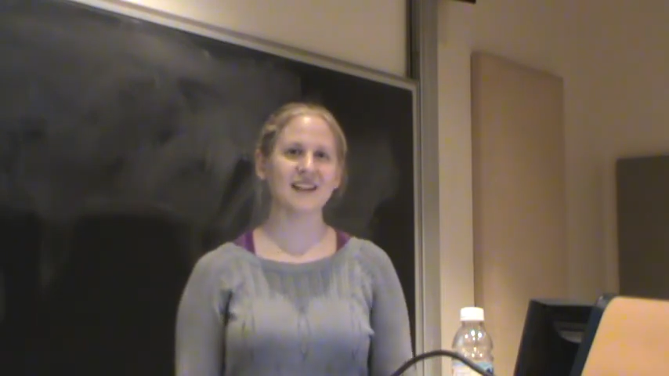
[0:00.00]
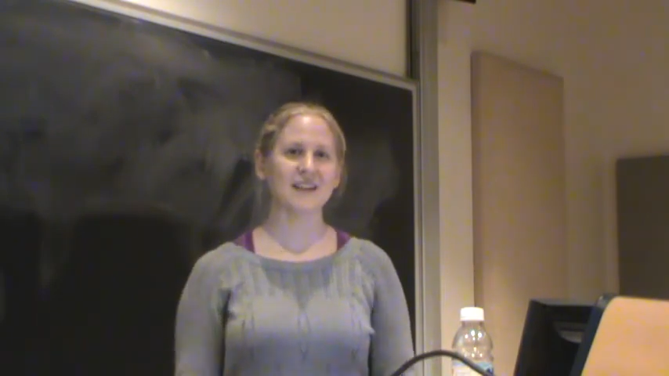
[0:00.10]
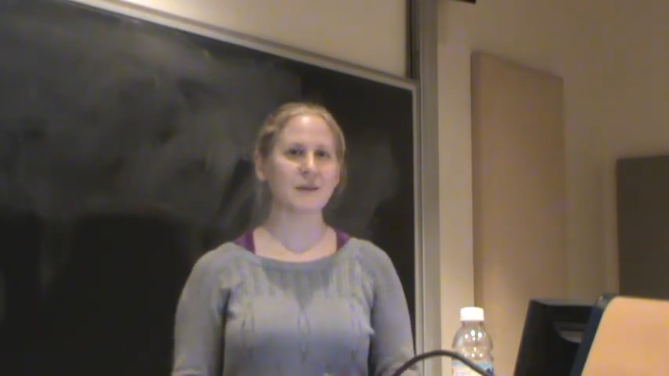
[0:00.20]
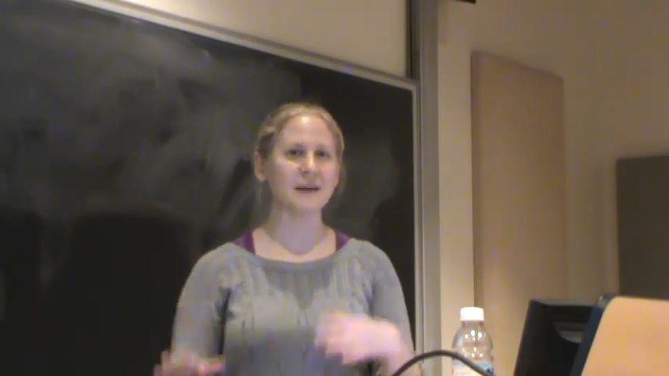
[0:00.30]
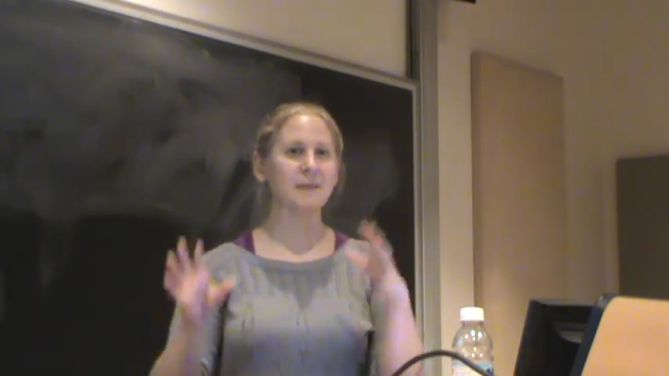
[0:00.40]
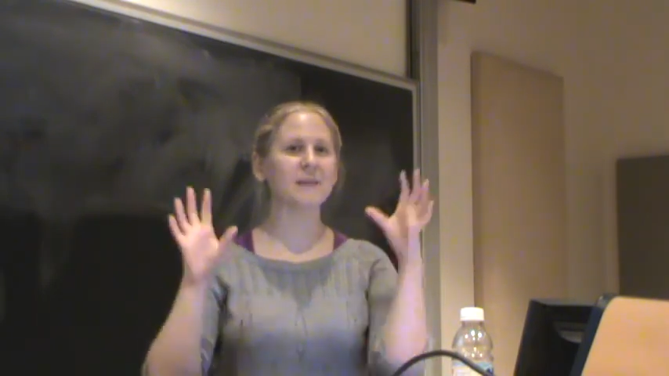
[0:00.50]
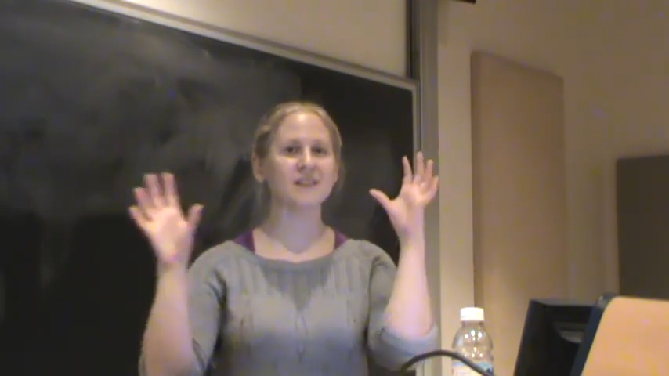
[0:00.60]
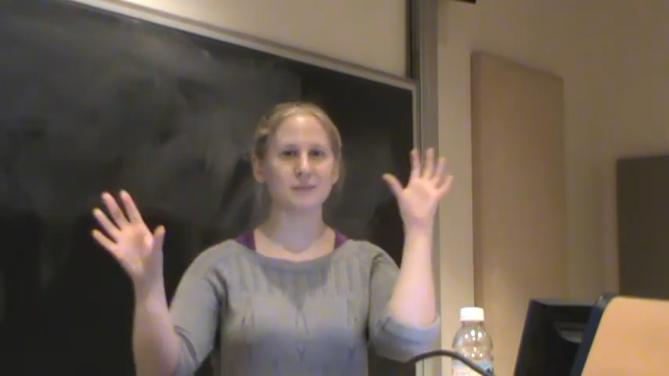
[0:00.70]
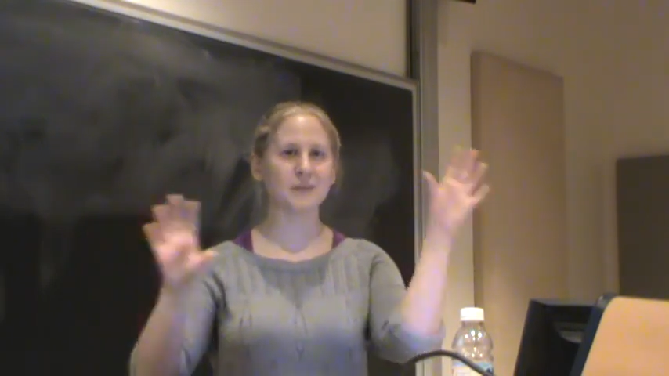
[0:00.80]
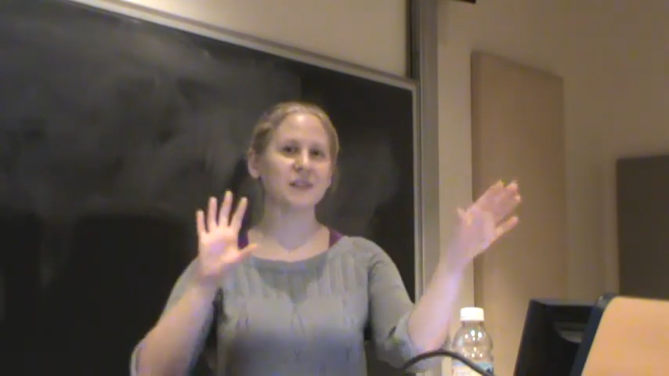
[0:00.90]
you get
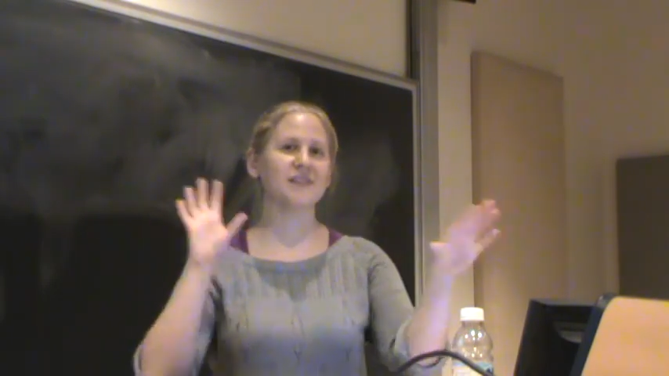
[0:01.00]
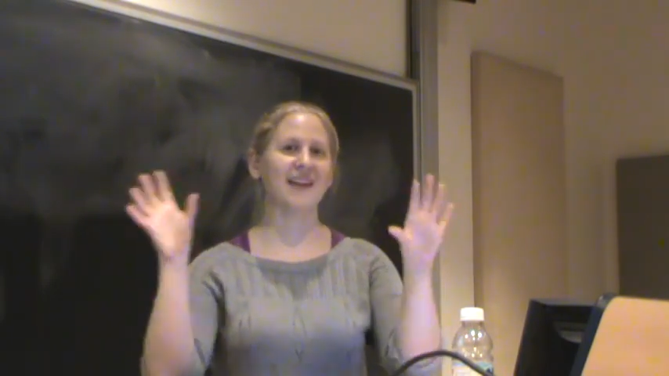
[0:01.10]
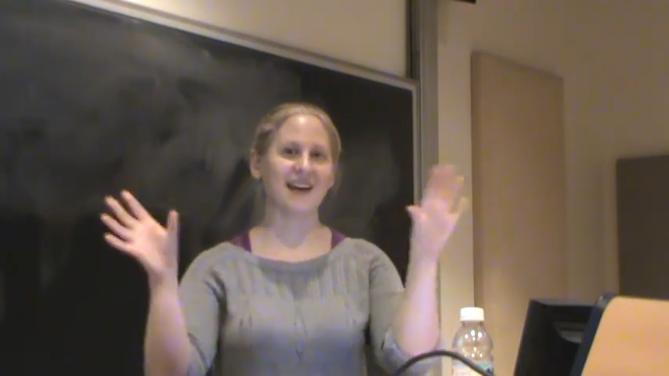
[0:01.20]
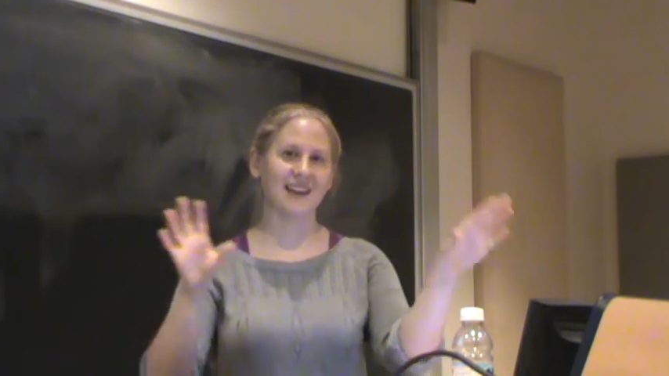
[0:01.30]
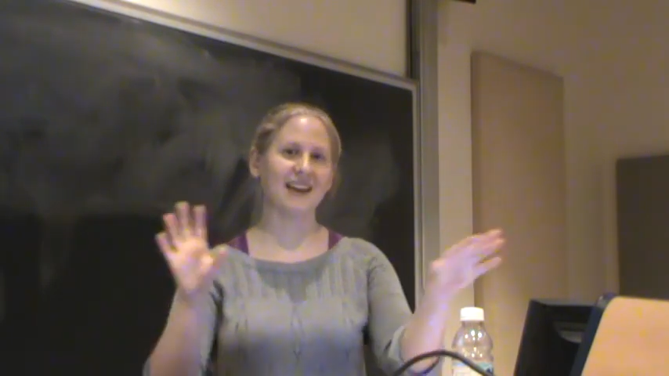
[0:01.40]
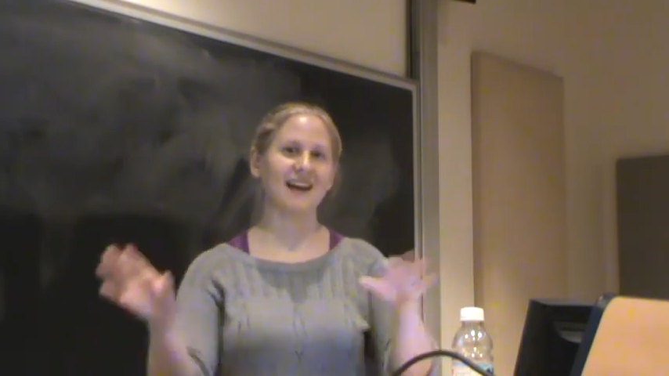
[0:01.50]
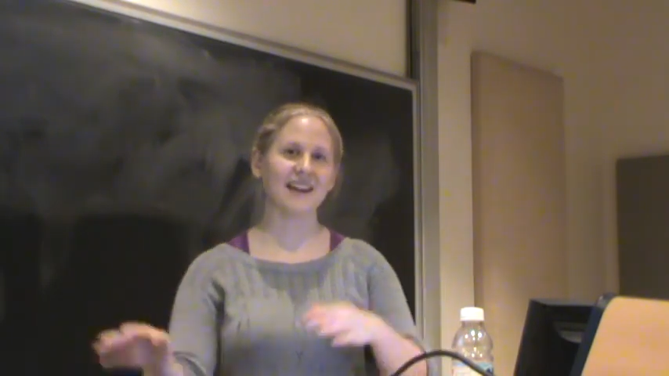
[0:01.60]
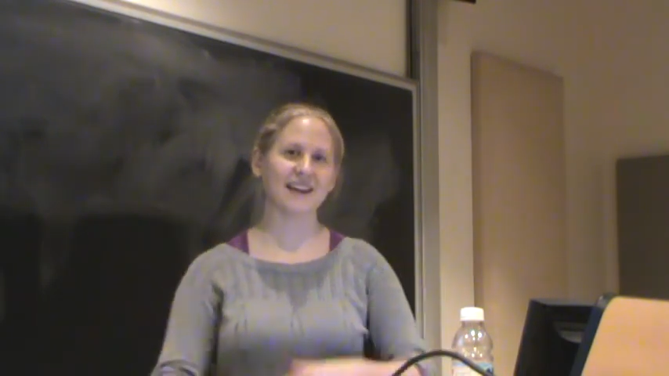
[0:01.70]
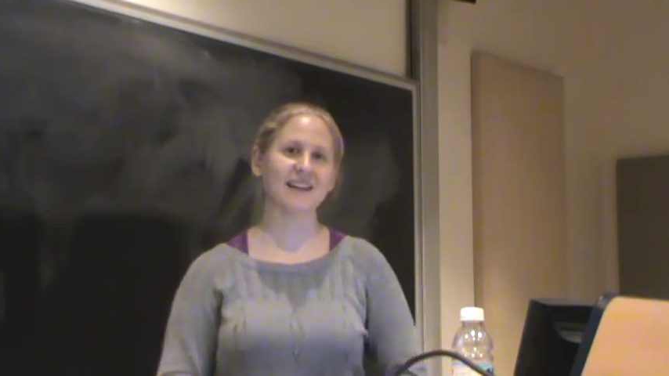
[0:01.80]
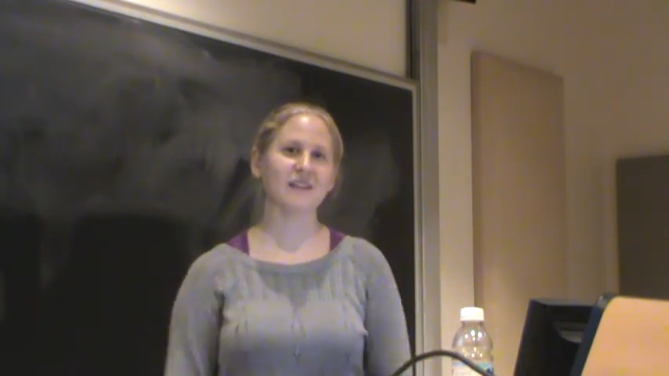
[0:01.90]
much more of that
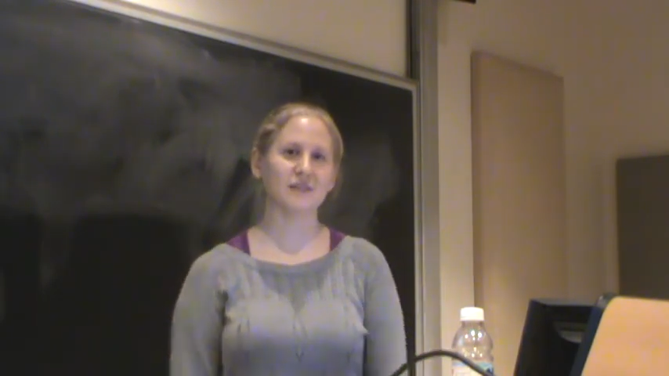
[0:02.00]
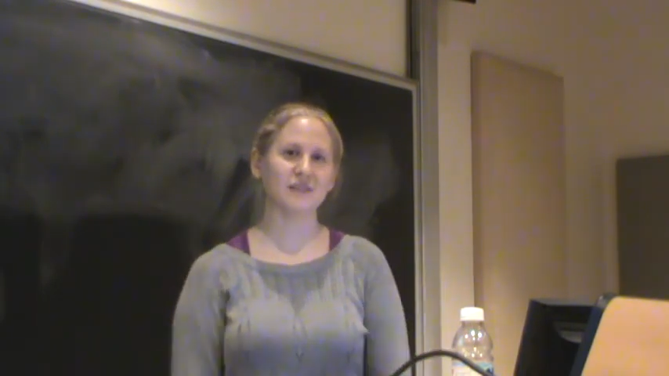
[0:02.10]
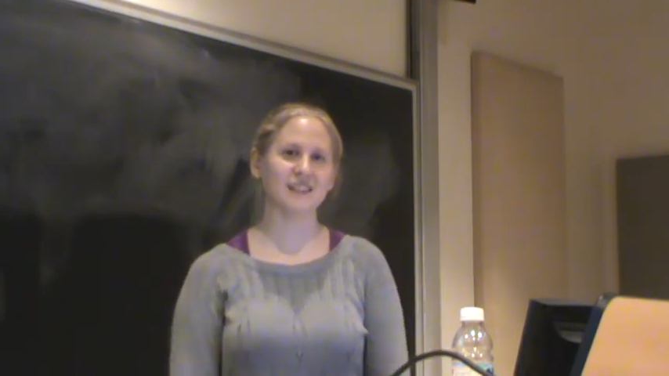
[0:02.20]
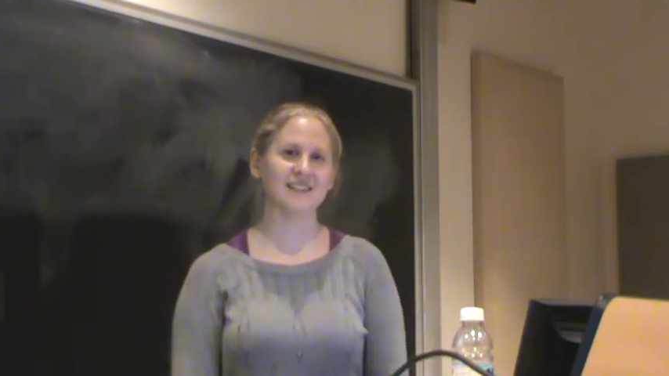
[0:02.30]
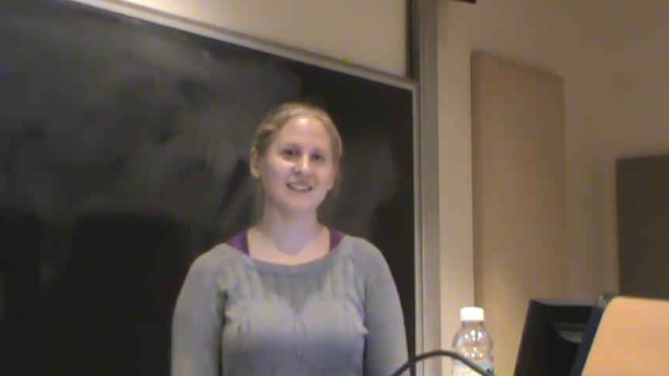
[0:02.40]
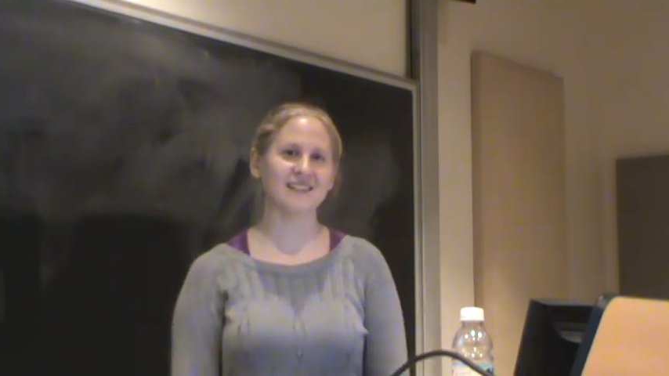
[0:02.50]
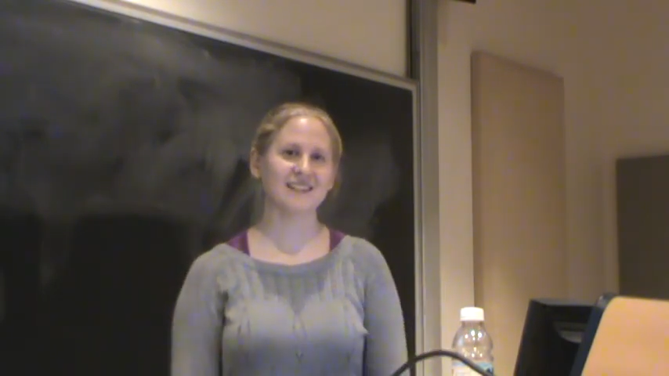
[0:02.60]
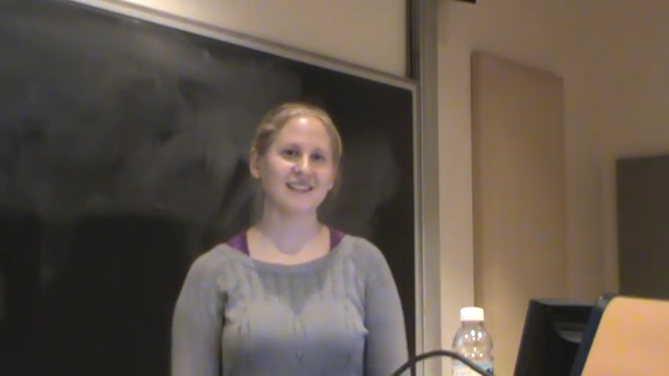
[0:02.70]
chaotic feel.